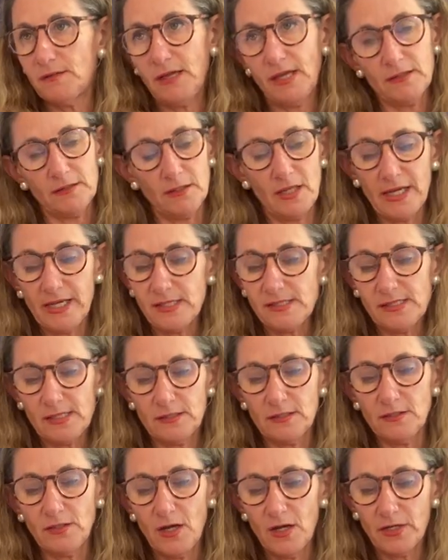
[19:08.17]
And like I
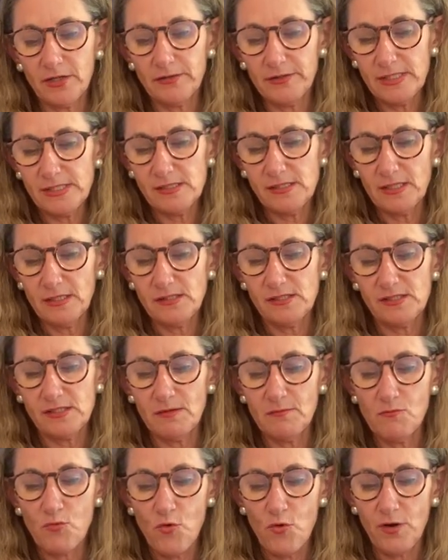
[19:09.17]
said, the longer it sits,
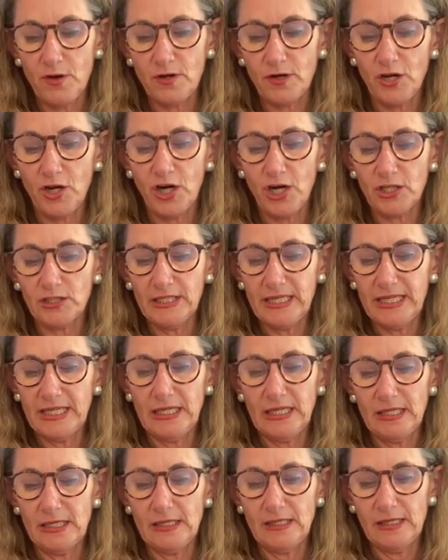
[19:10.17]
the more garlicky
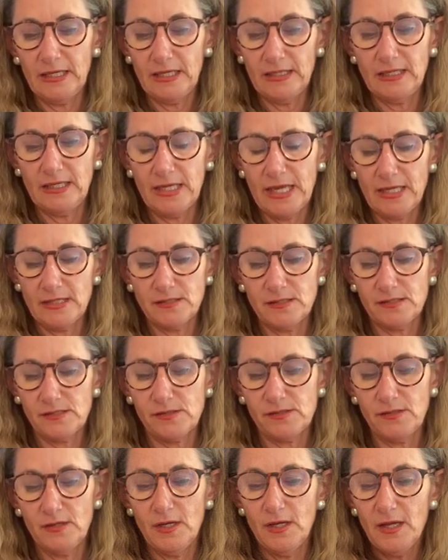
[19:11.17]
it
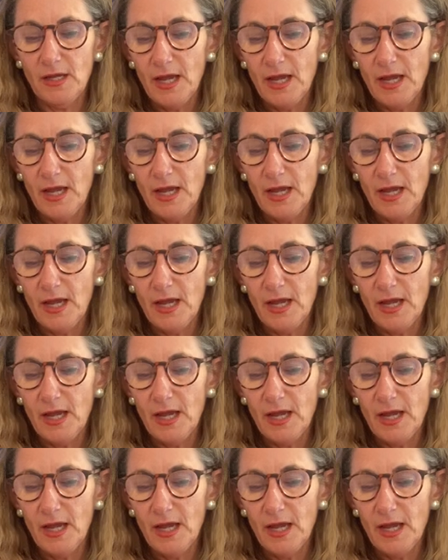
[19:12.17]
gets.